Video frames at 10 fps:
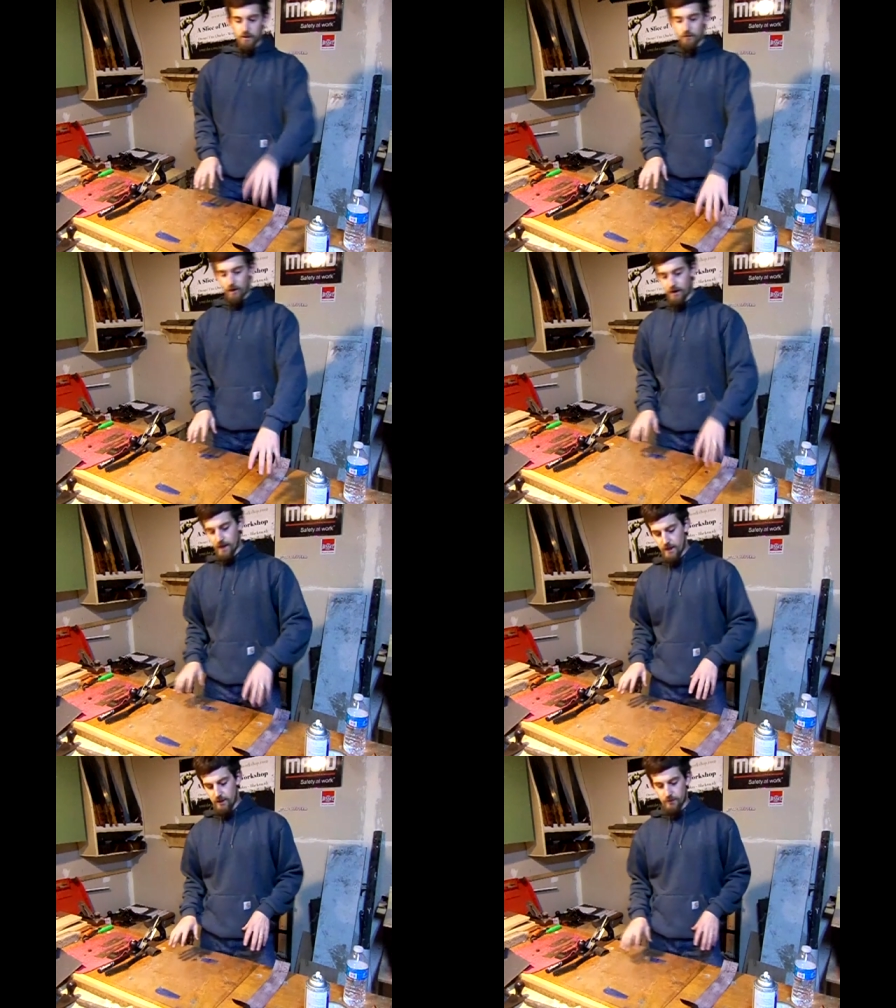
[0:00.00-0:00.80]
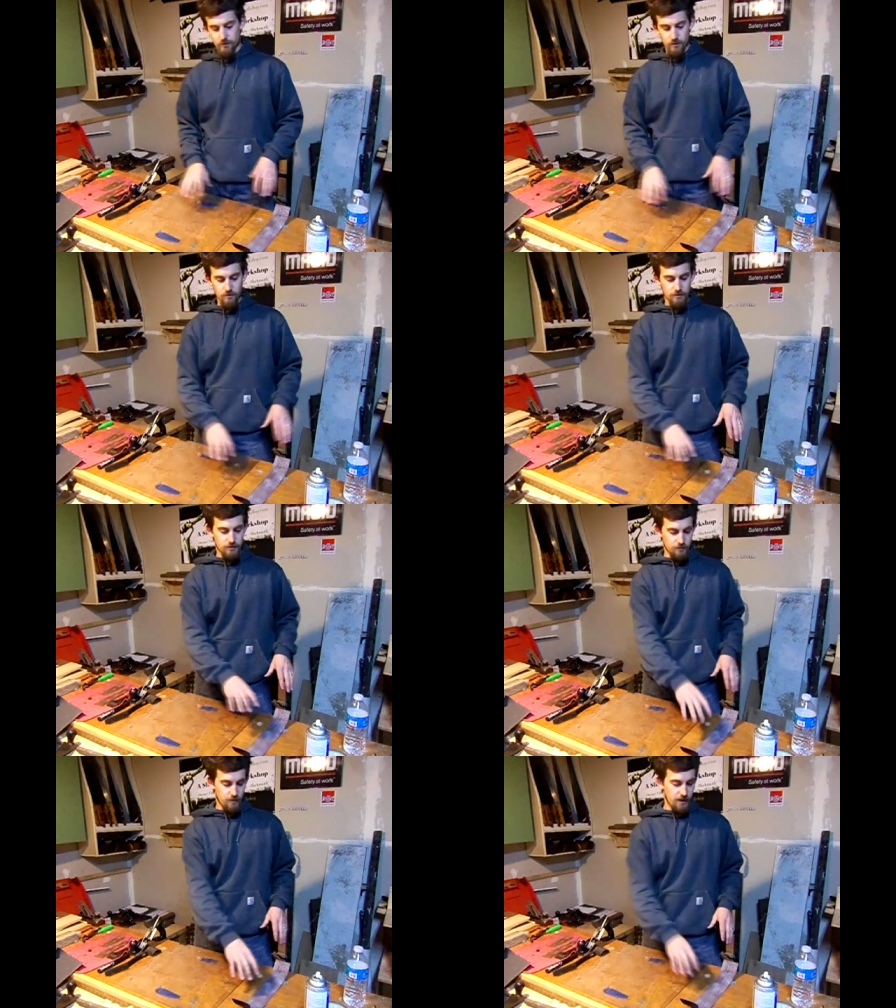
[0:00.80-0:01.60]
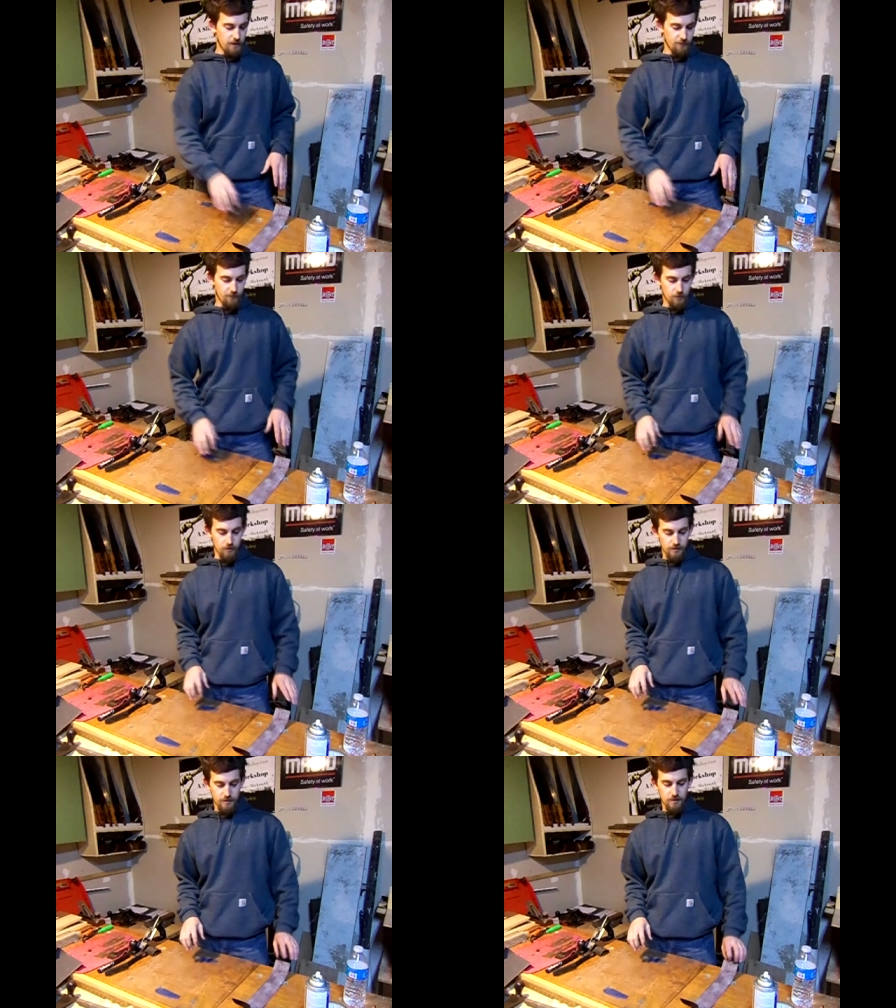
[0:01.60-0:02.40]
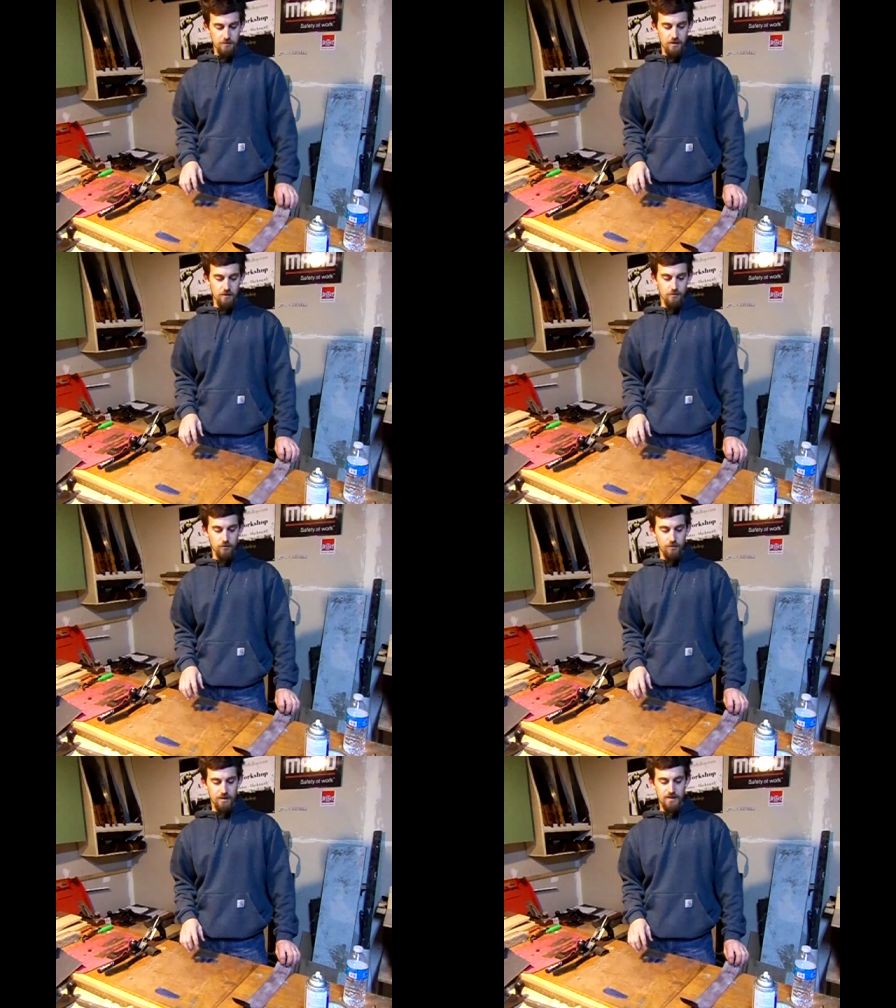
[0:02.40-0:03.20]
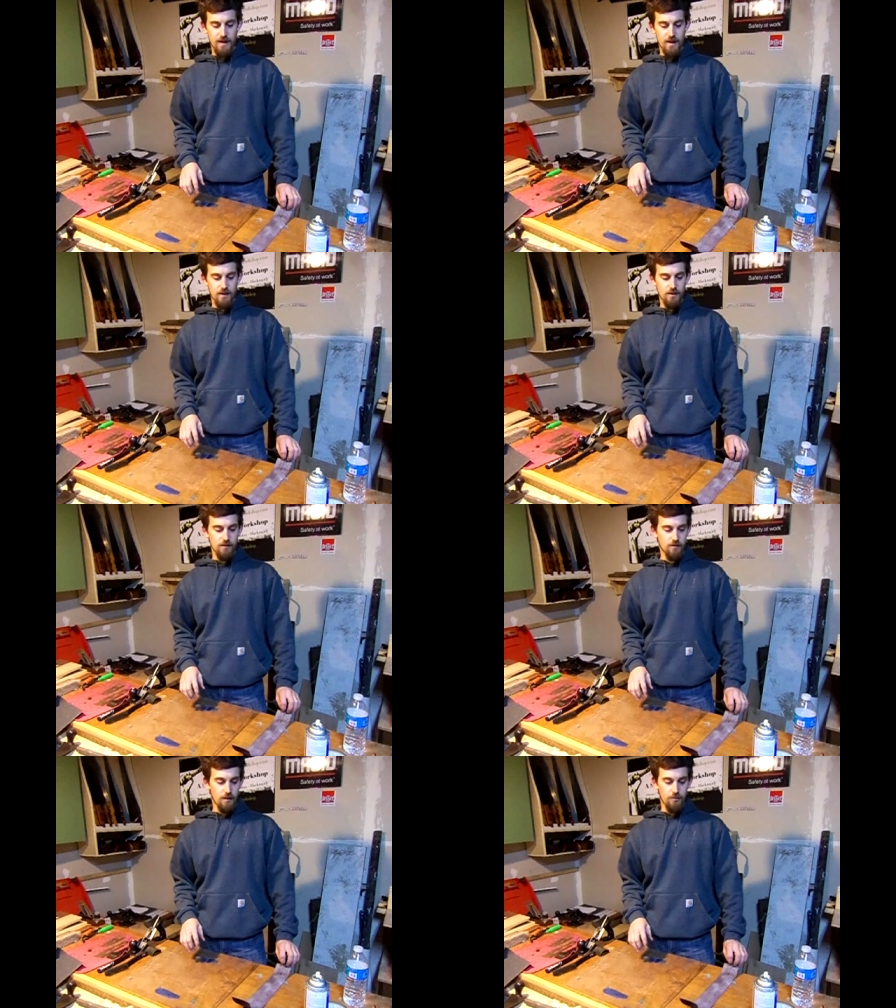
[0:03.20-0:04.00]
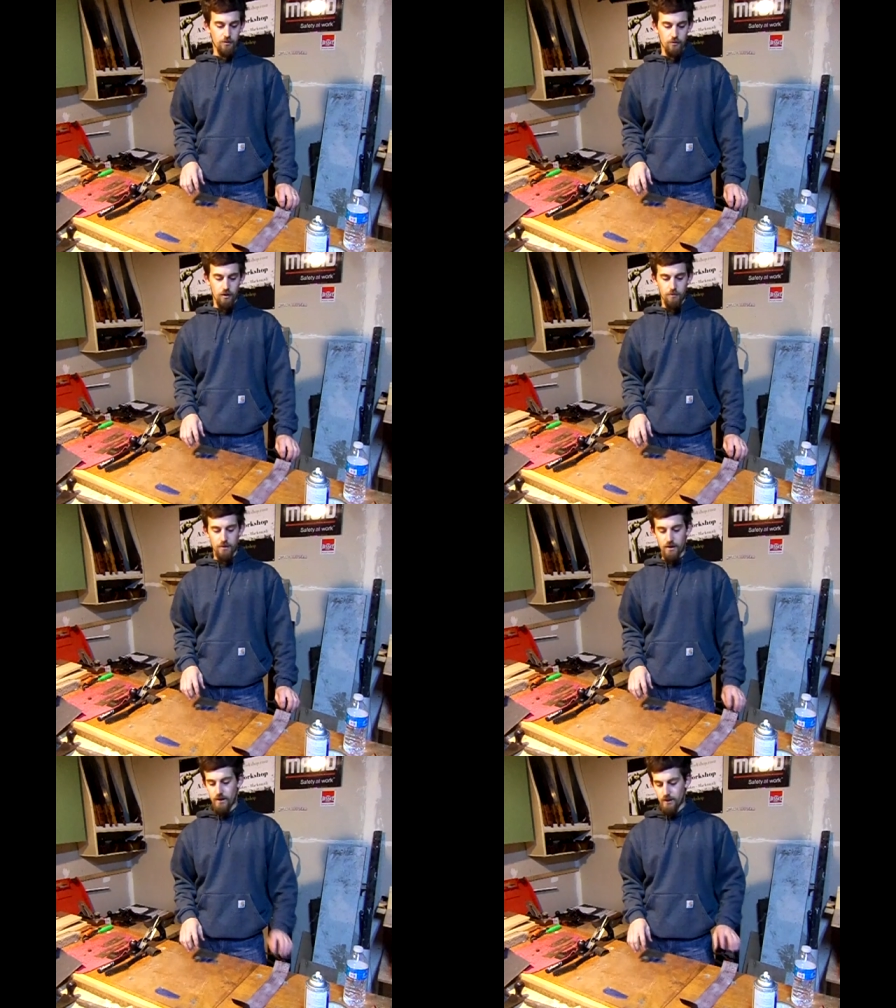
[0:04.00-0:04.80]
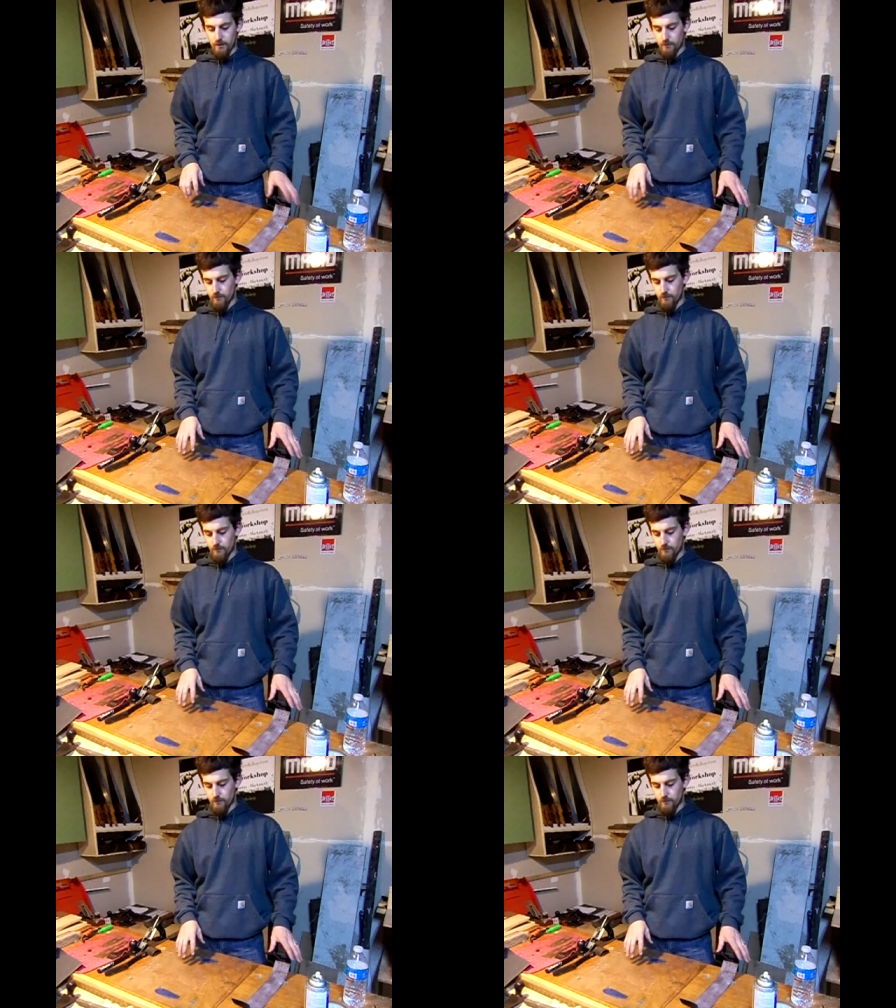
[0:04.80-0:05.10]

Right now, I'm currently just waiting for this to become a little bit tacky. I put quite a bit on.